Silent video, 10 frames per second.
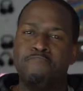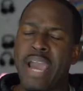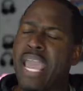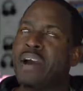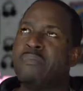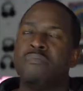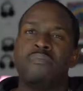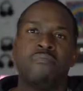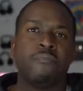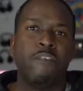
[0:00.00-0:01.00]
Bam!
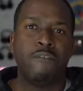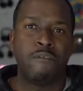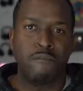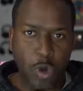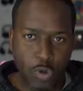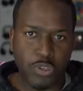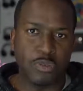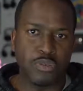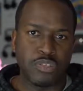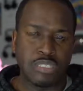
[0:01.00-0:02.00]

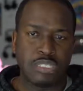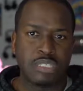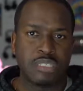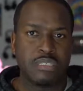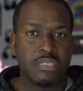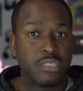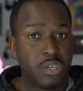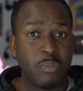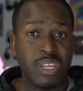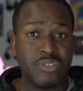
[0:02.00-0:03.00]
Foldables. It's
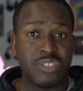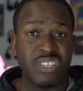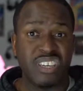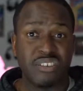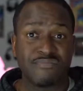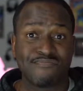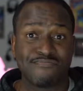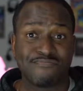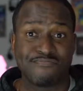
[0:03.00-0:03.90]
gonna be an interesting year.